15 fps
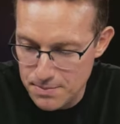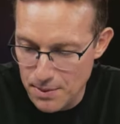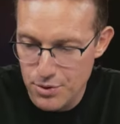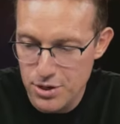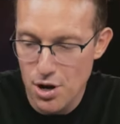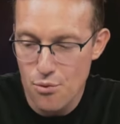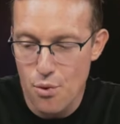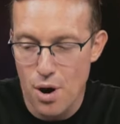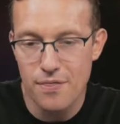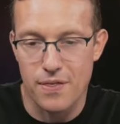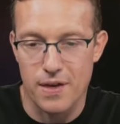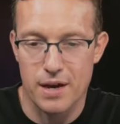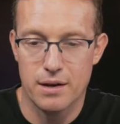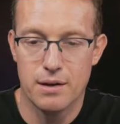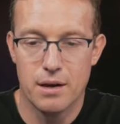But we know one
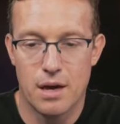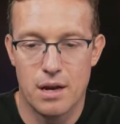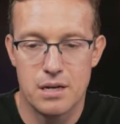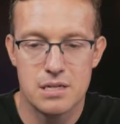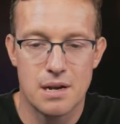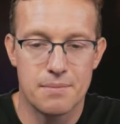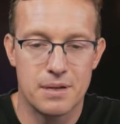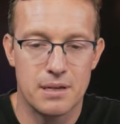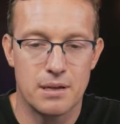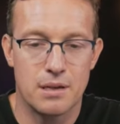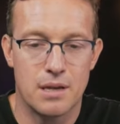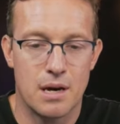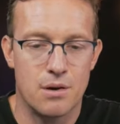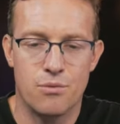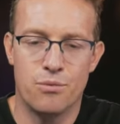thing, and it's something
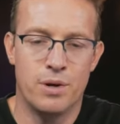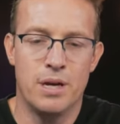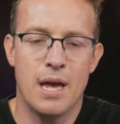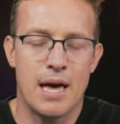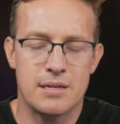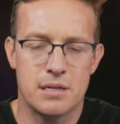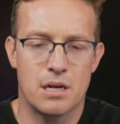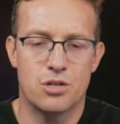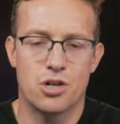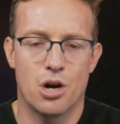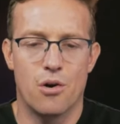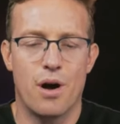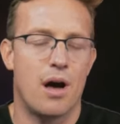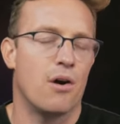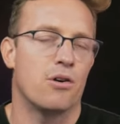that we as a
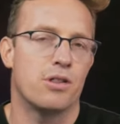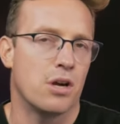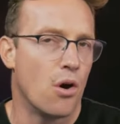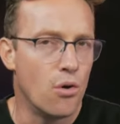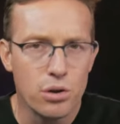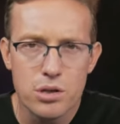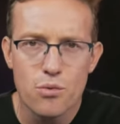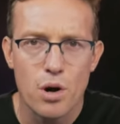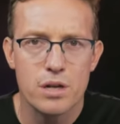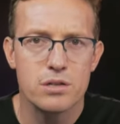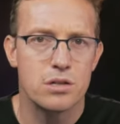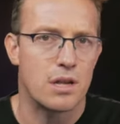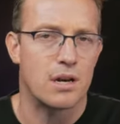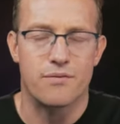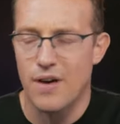show are the only
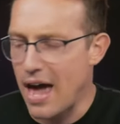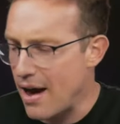ones that have